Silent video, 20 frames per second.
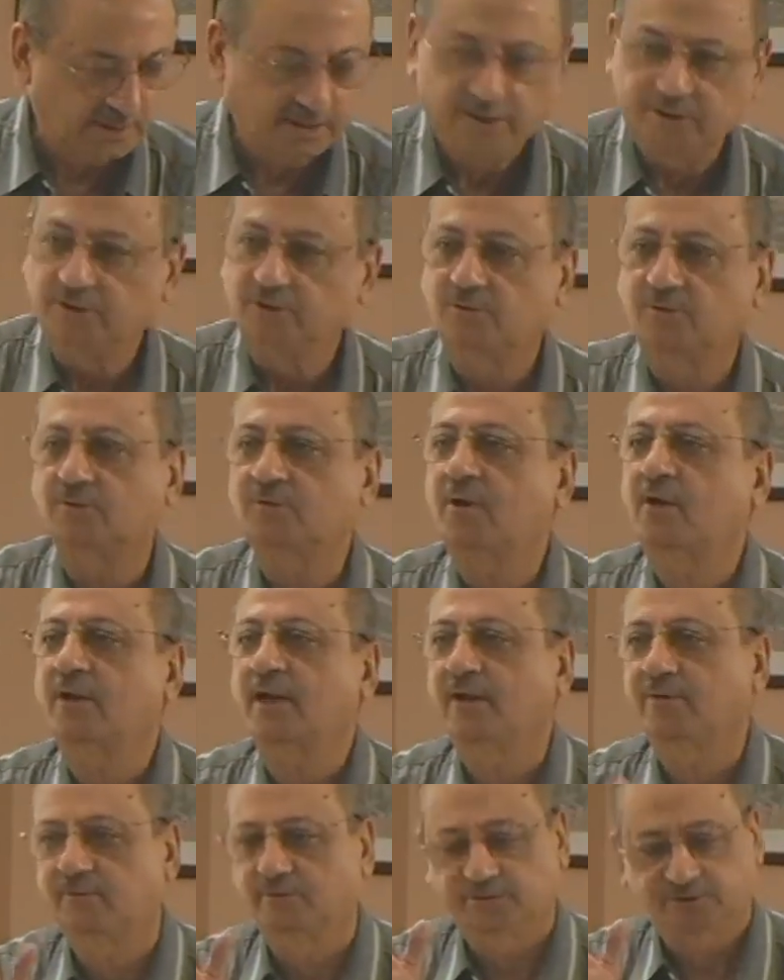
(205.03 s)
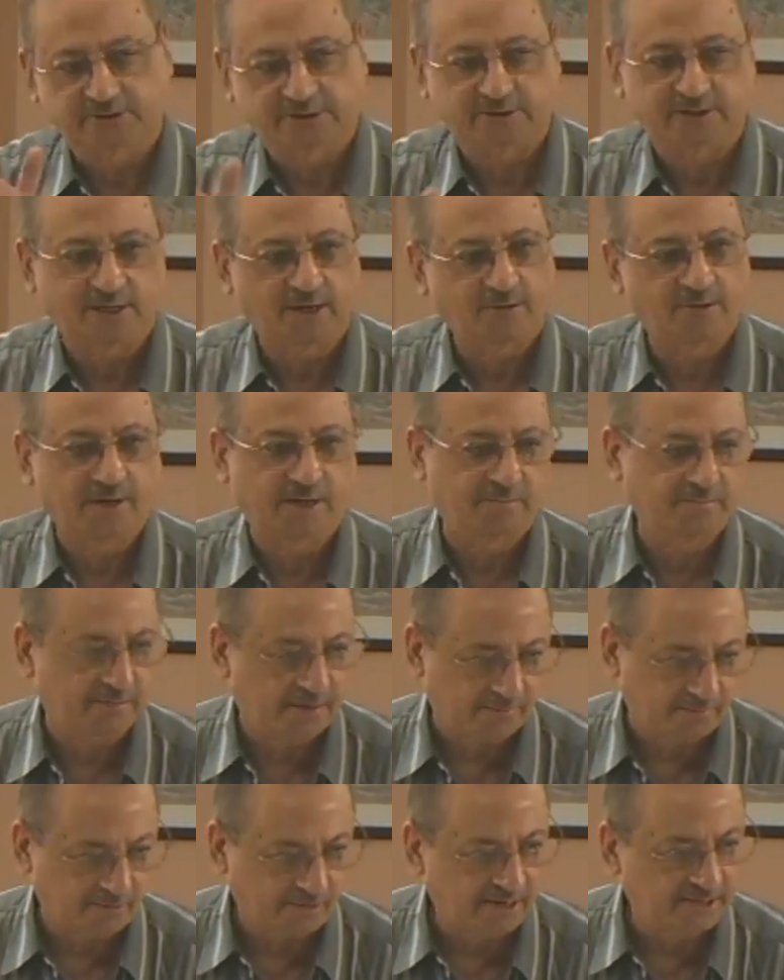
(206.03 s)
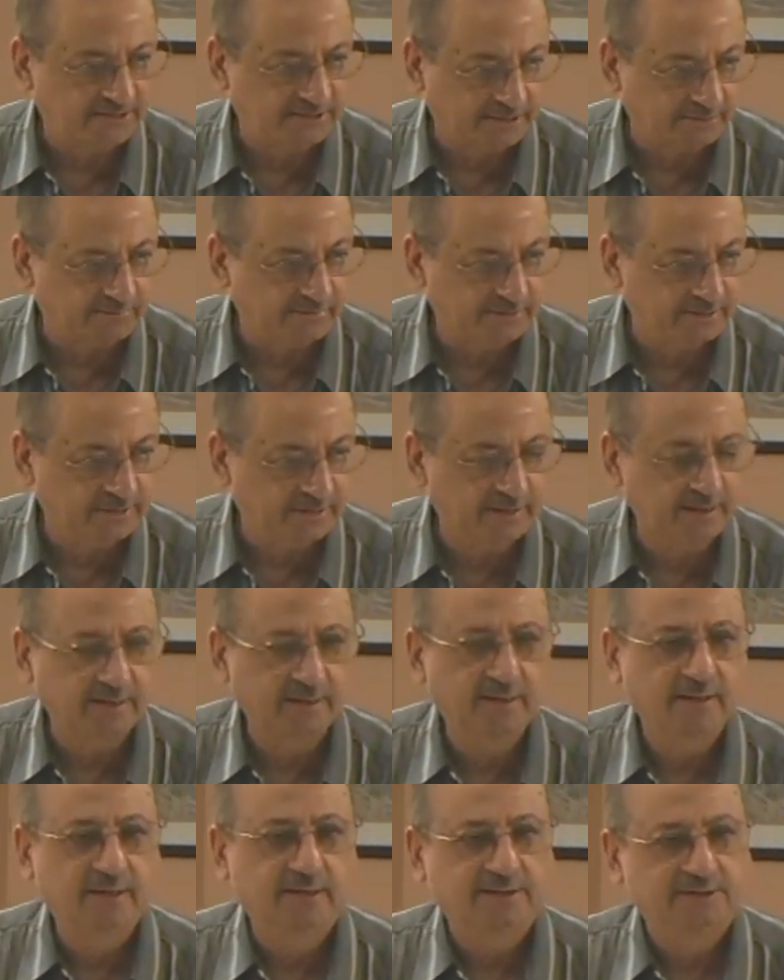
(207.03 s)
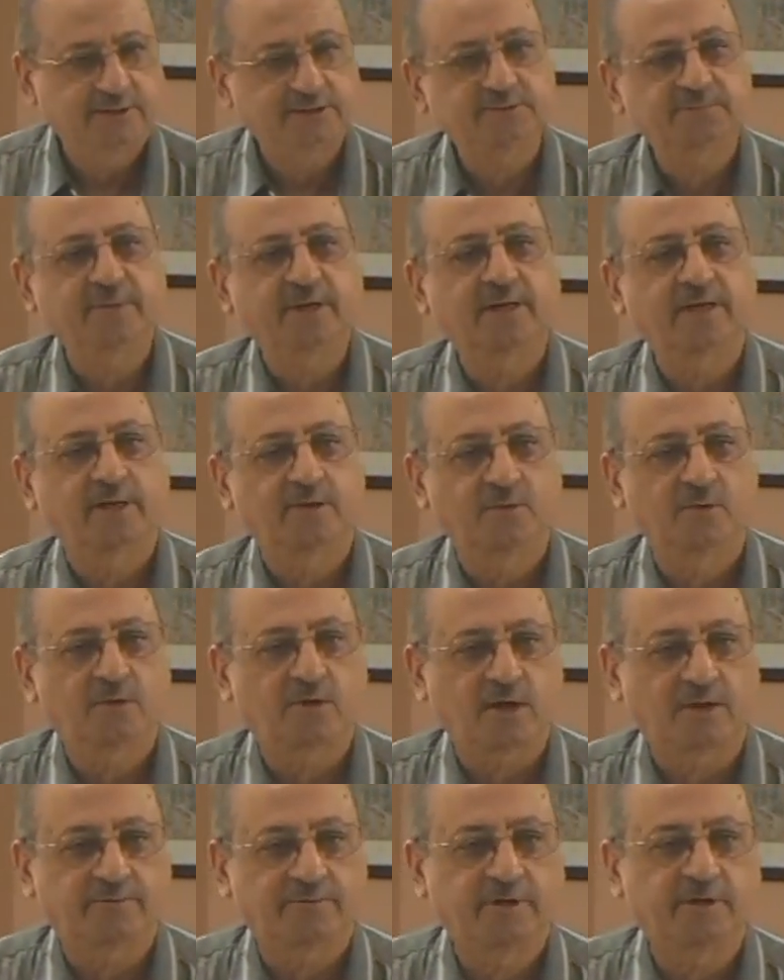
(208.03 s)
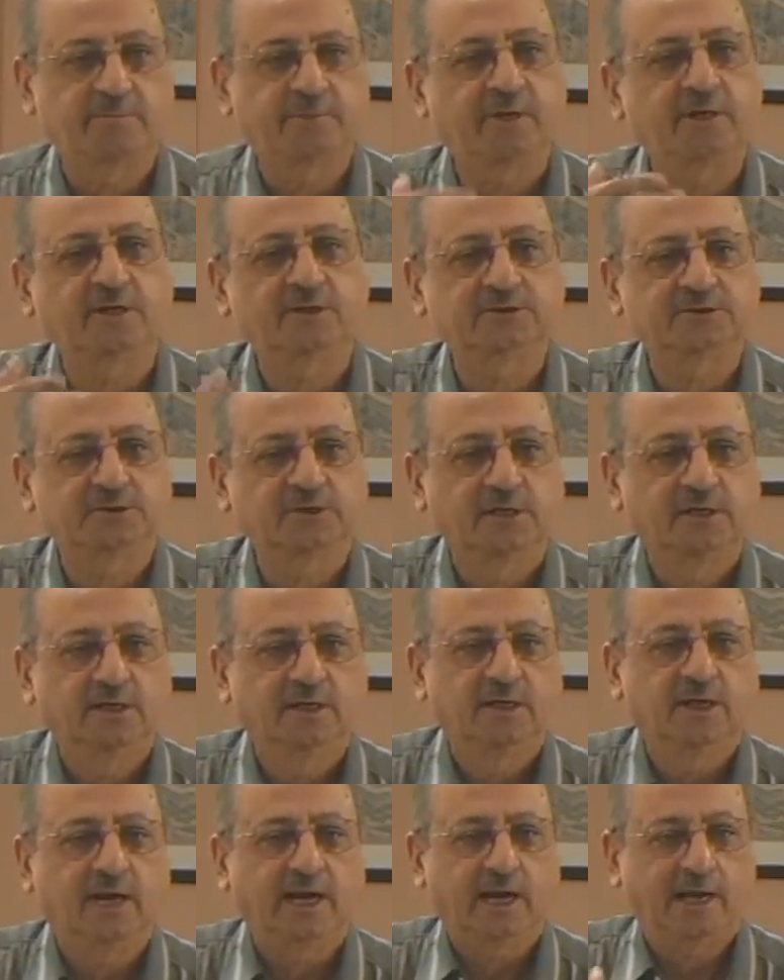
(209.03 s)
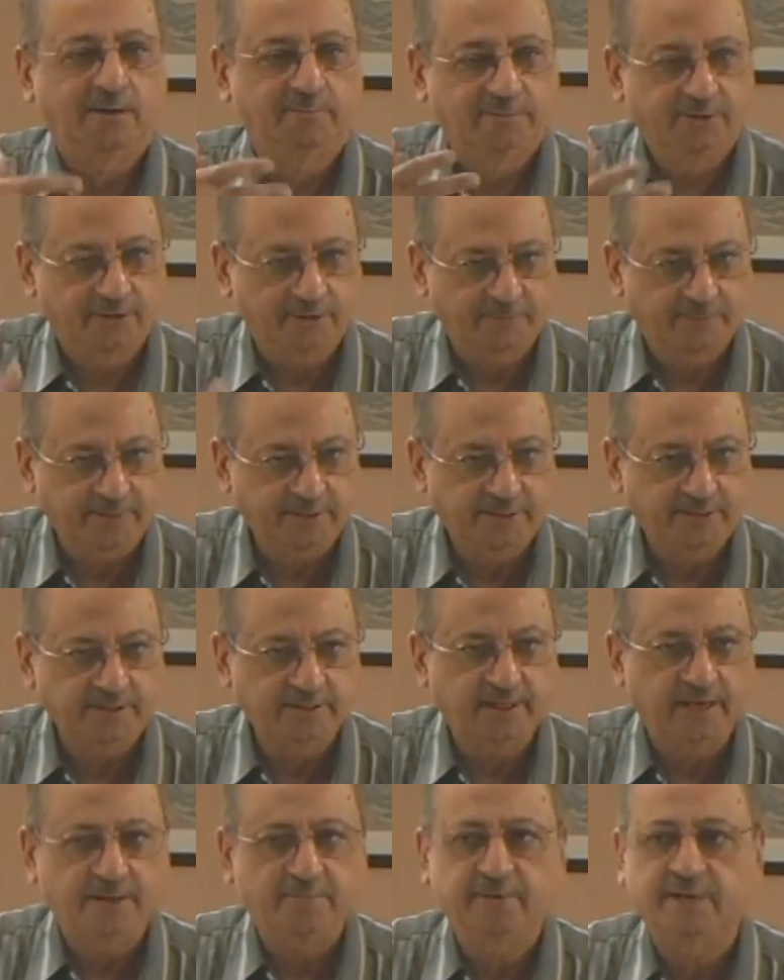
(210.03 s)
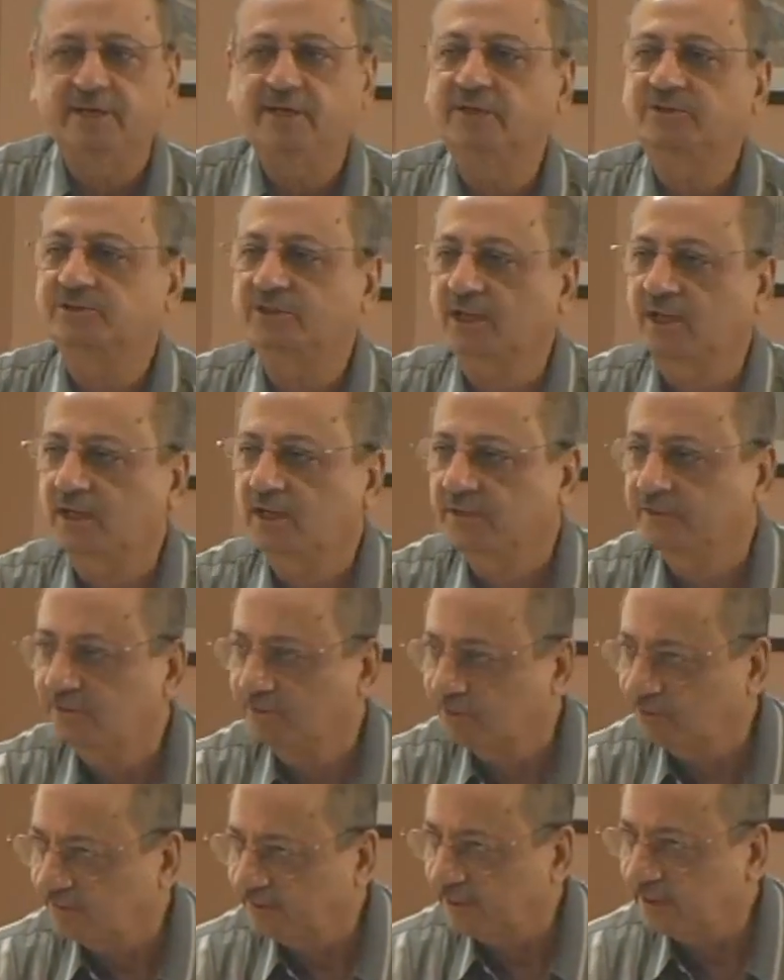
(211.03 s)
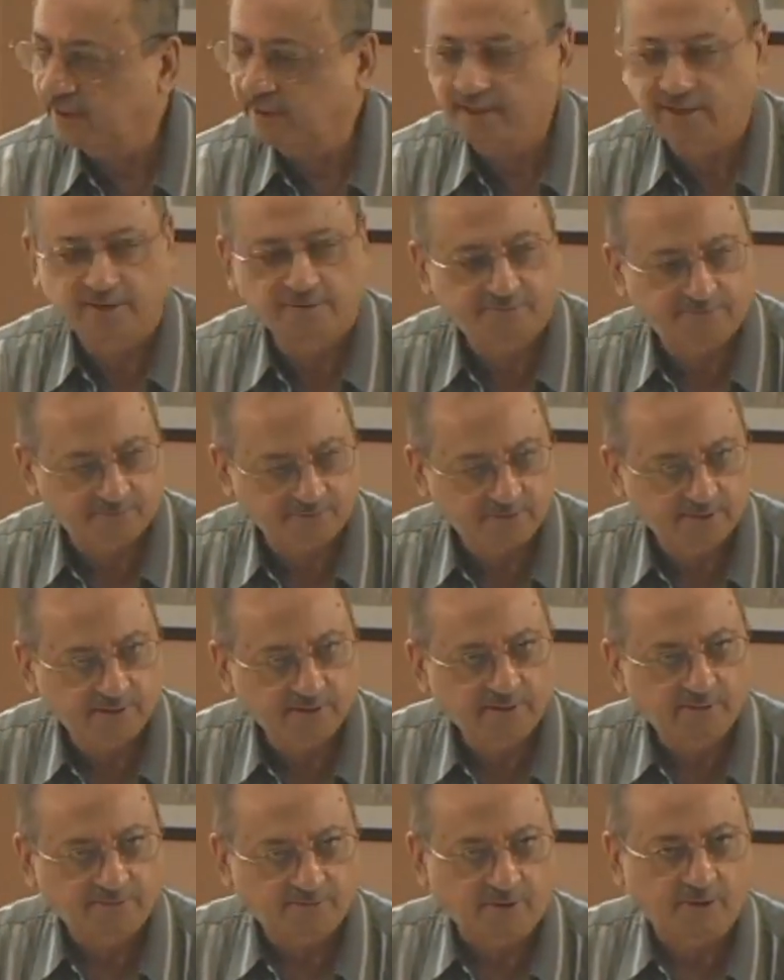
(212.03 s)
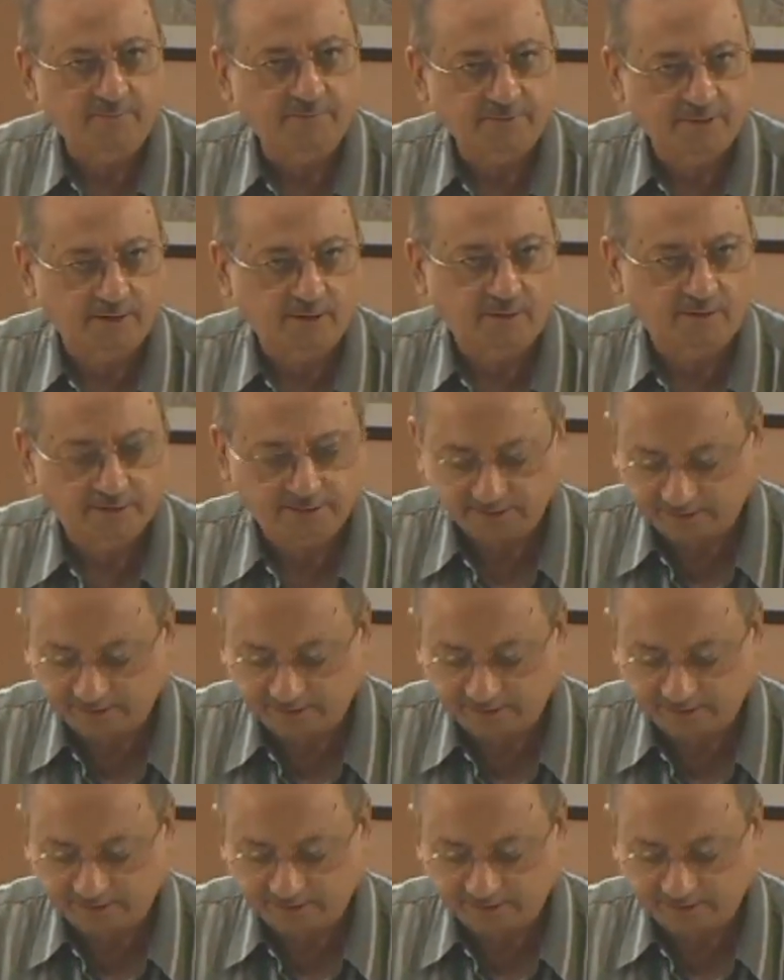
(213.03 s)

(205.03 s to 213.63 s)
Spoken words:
You do not have to sit down and memorize everything. Just make a note of it, because I'll be repeating them, and inshallah you will be hearing from me all the